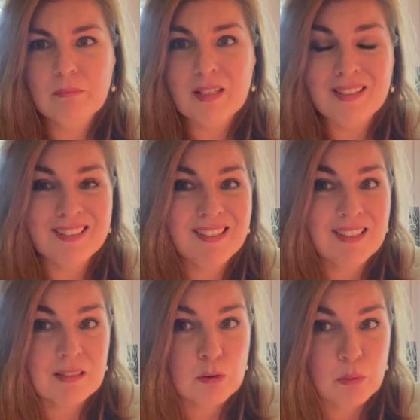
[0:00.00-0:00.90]
Is
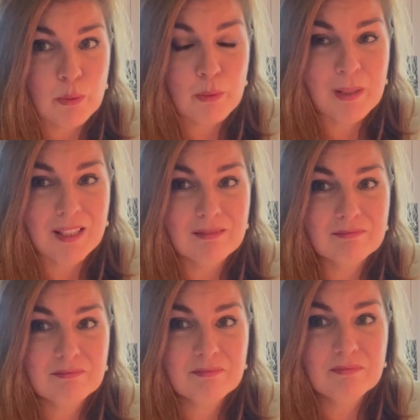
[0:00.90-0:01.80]
this grooming?
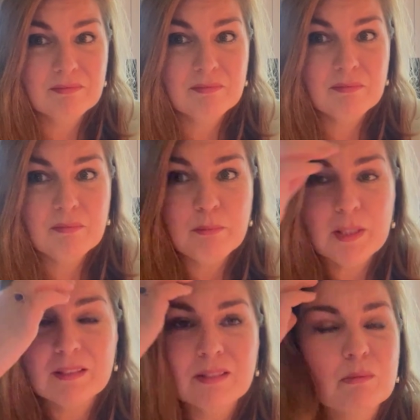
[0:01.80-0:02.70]

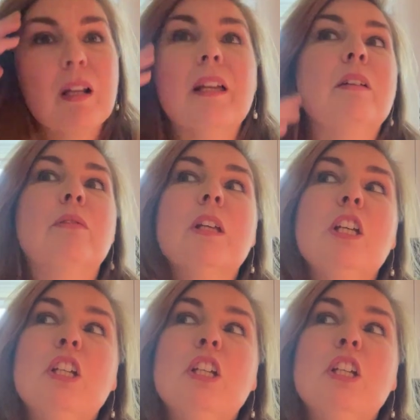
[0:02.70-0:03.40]
Because, right, if,